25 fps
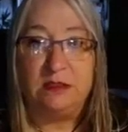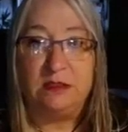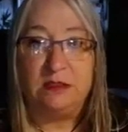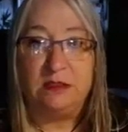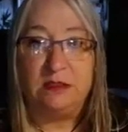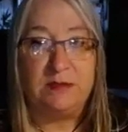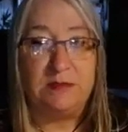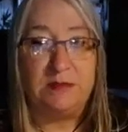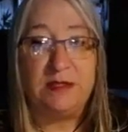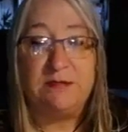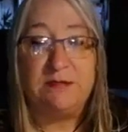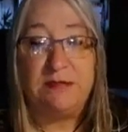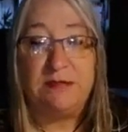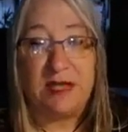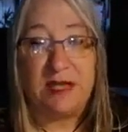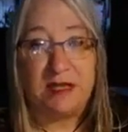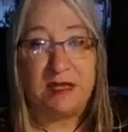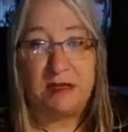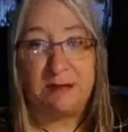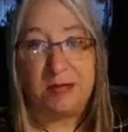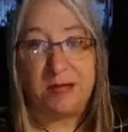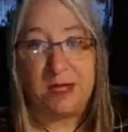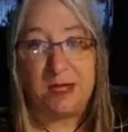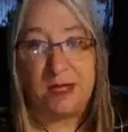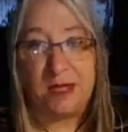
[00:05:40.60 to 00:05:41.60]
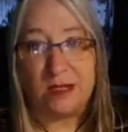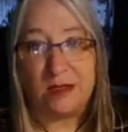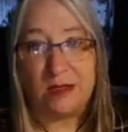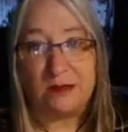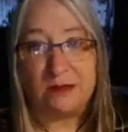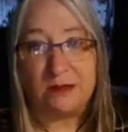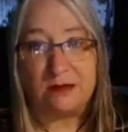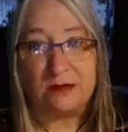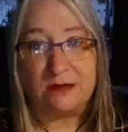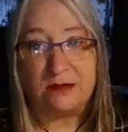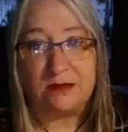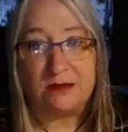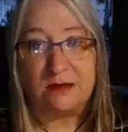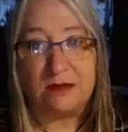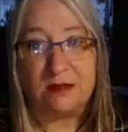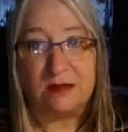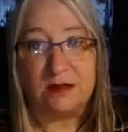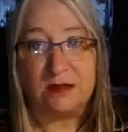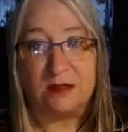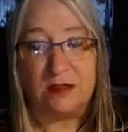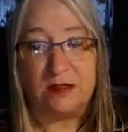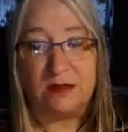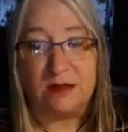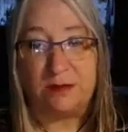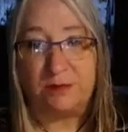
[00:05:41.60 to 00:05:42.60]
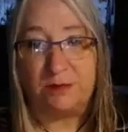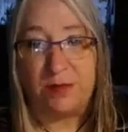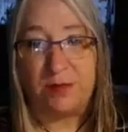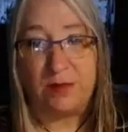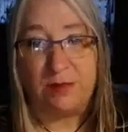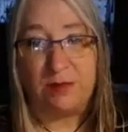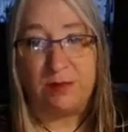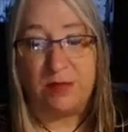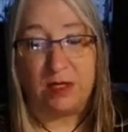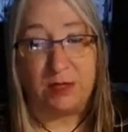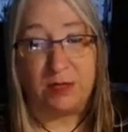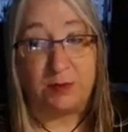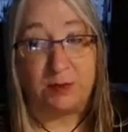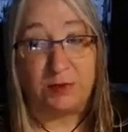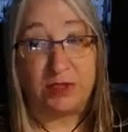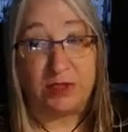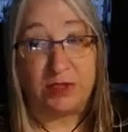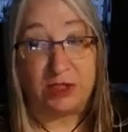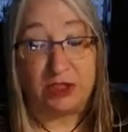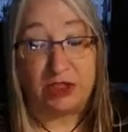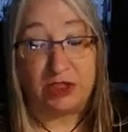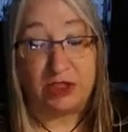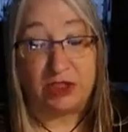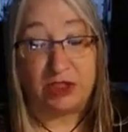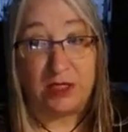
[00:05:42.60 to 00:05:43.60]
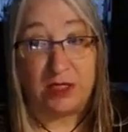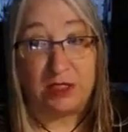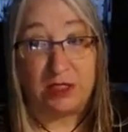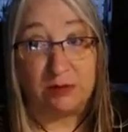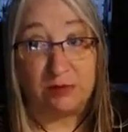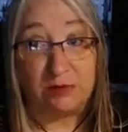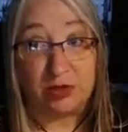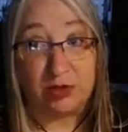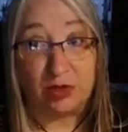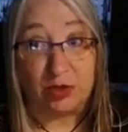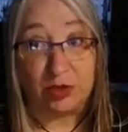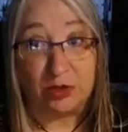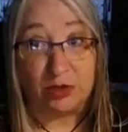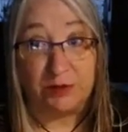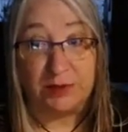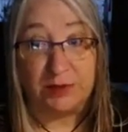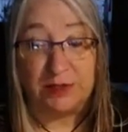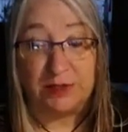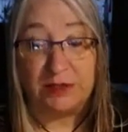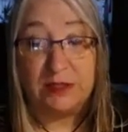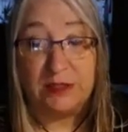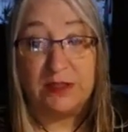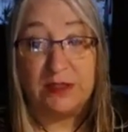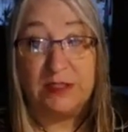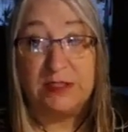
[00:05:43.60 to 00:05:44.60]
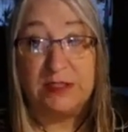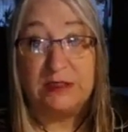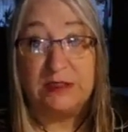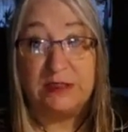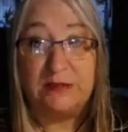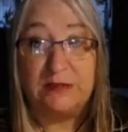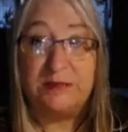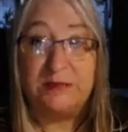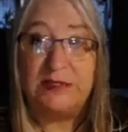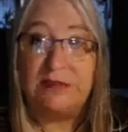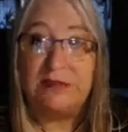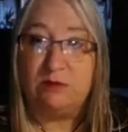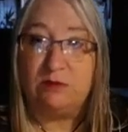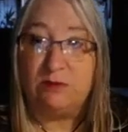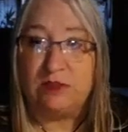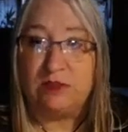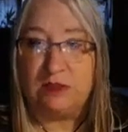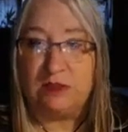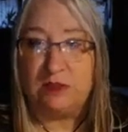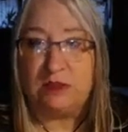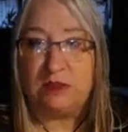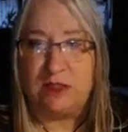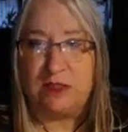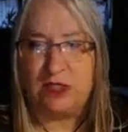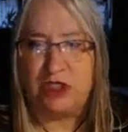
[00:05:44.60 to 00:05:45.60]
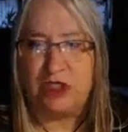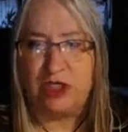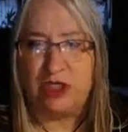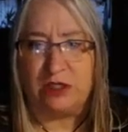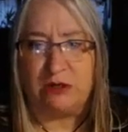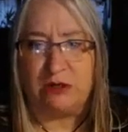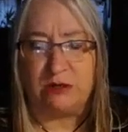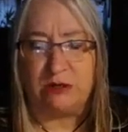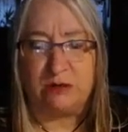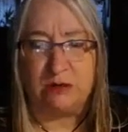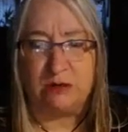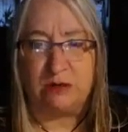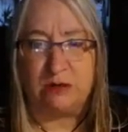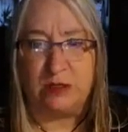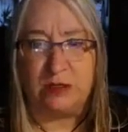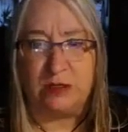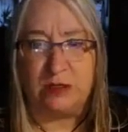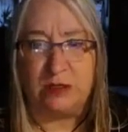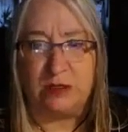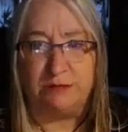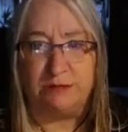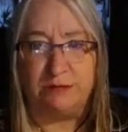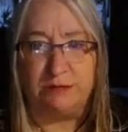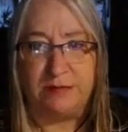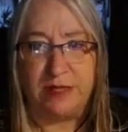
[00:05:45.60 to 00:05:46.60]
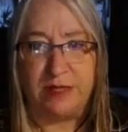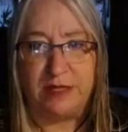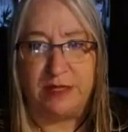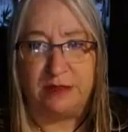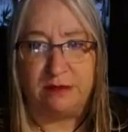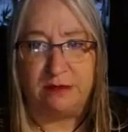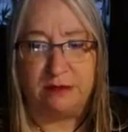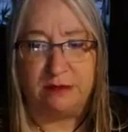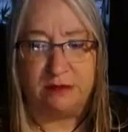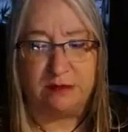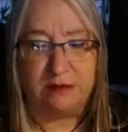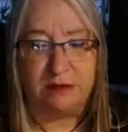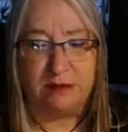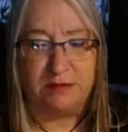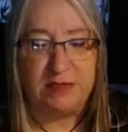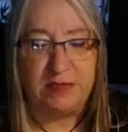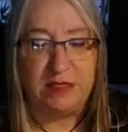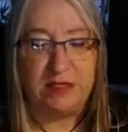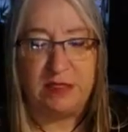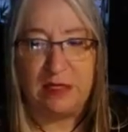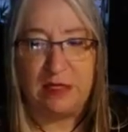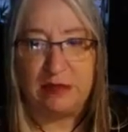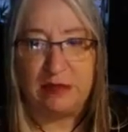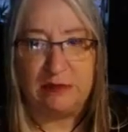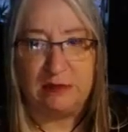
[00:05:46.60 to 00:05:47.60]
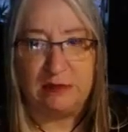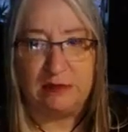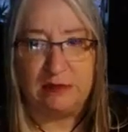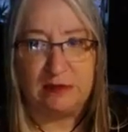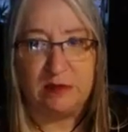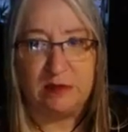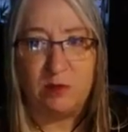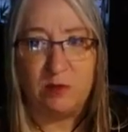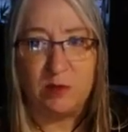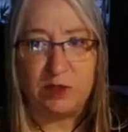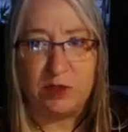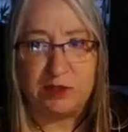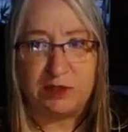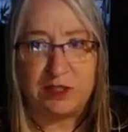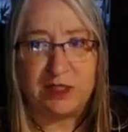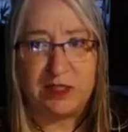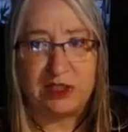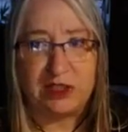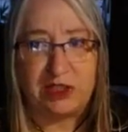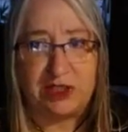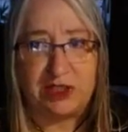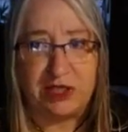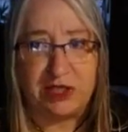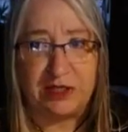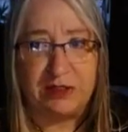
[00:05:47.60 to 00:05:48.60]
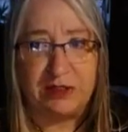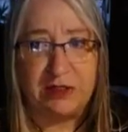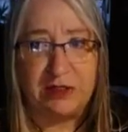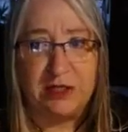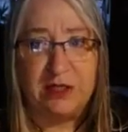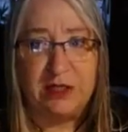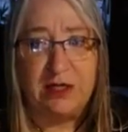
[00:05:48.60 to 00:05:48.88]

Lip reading: somebody made the box, probably on a production line, I'm sure, but somebody was still touching it. Somebody had somewhere touched it,